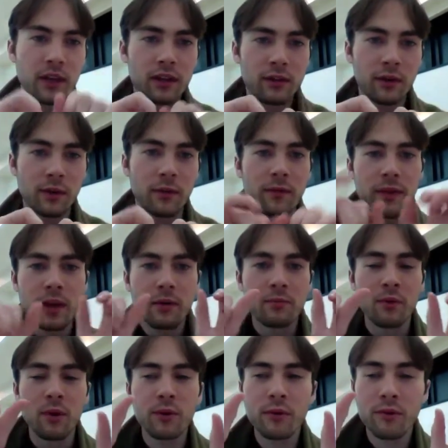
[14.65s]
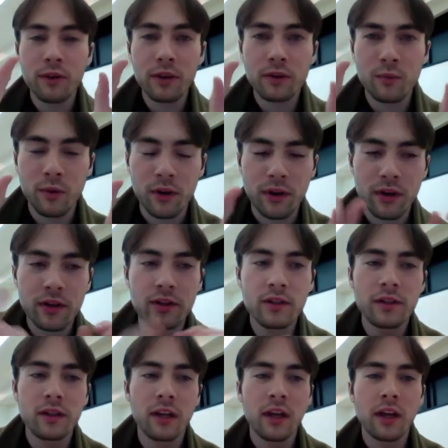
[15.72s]
So both of these
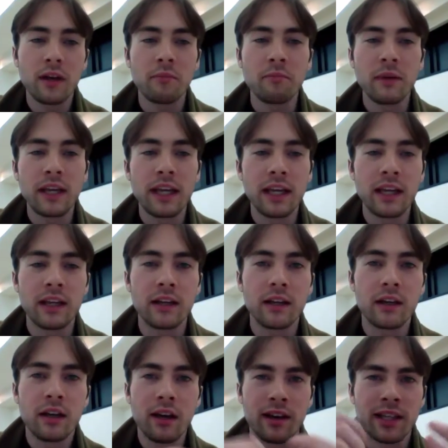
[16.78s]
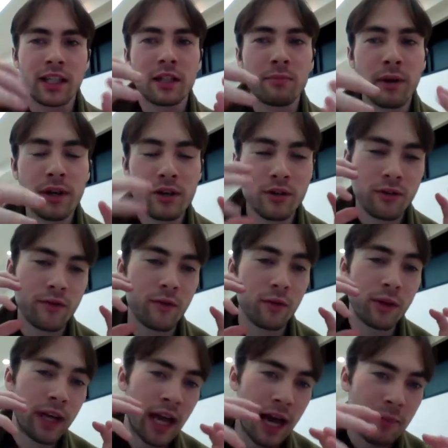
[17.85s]
words mean a special
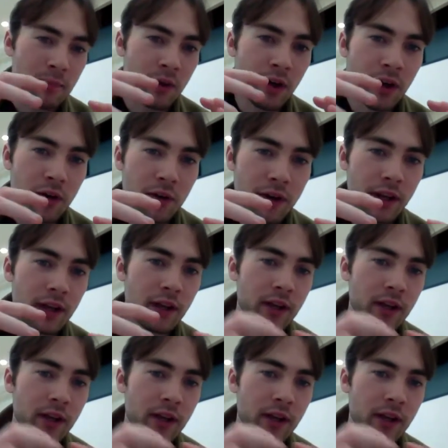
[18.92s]
vocabulary,